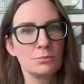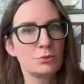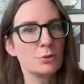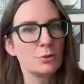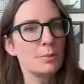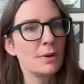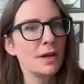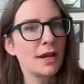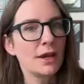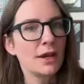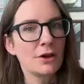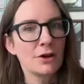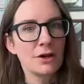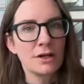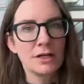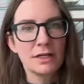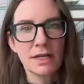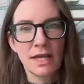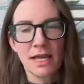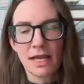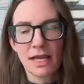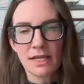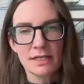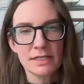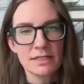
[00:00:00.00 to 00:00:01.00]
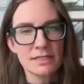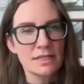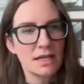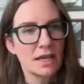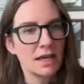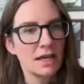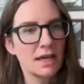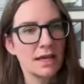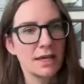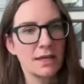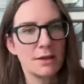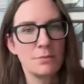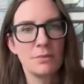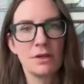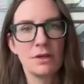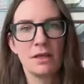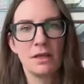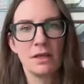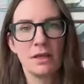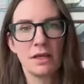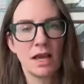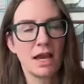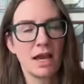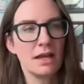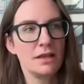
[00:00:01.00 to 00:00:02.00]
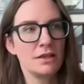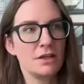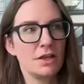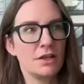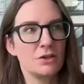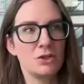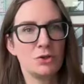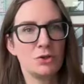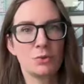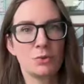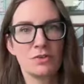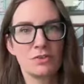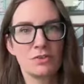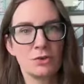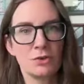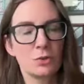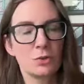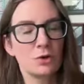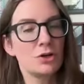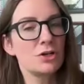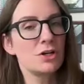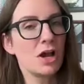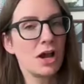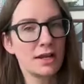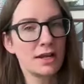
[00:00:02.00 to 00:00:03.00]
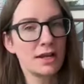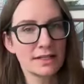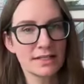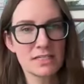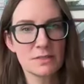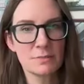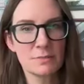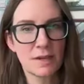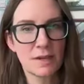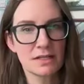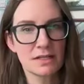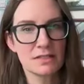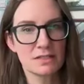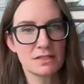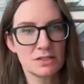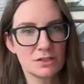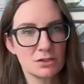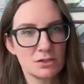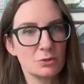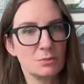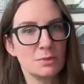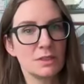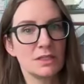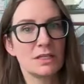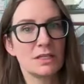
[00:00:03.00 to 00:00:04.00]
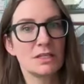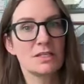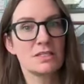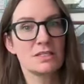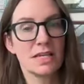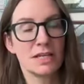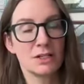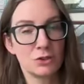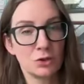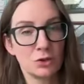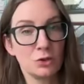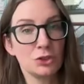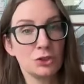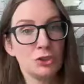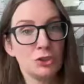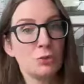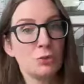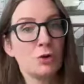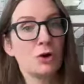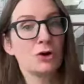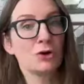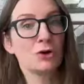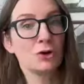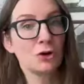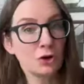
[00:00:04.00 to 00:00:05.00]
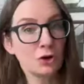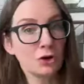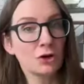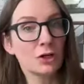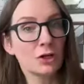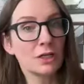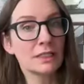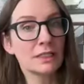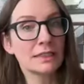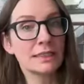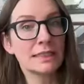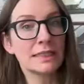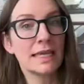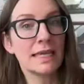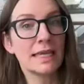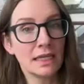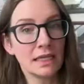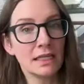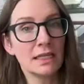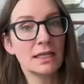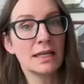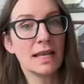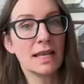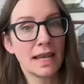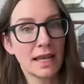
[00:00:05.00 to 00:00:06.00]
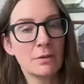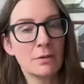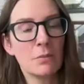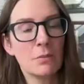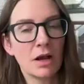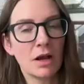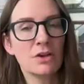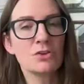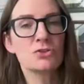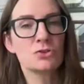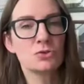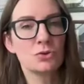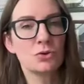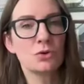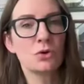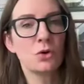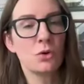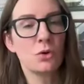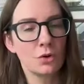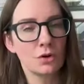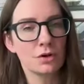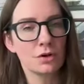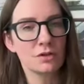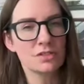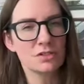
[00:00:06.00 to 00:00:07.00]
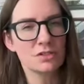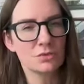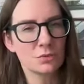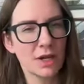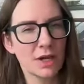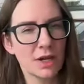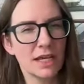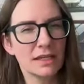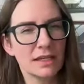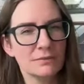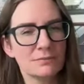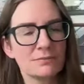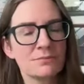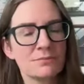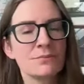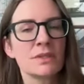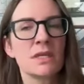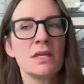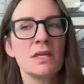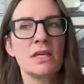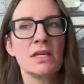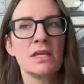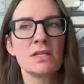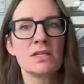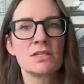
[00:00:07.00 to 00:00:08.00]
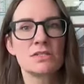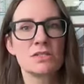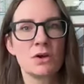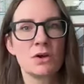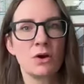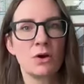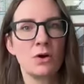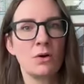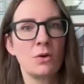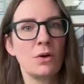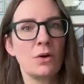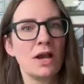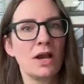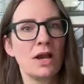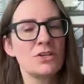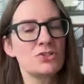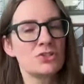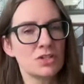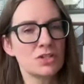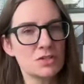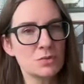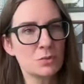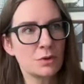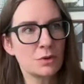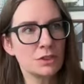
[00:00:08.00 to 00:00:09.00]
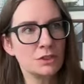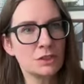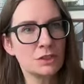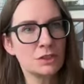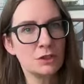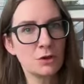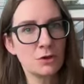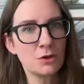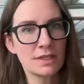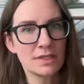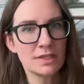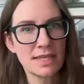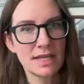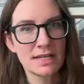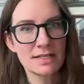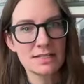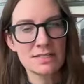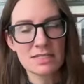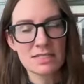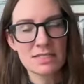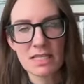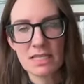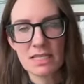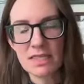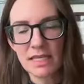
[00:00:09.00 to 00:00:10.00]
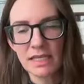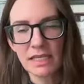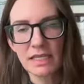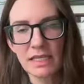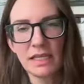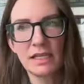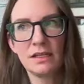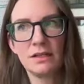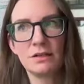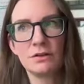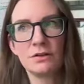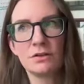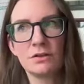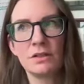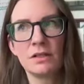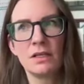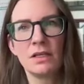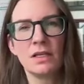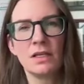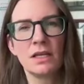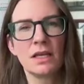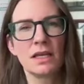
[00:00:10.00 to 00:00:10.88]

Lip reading: preparing ahead of time, you are not expected to because I know you are currently in a module course, right? So I just want you to know that that is the thinking.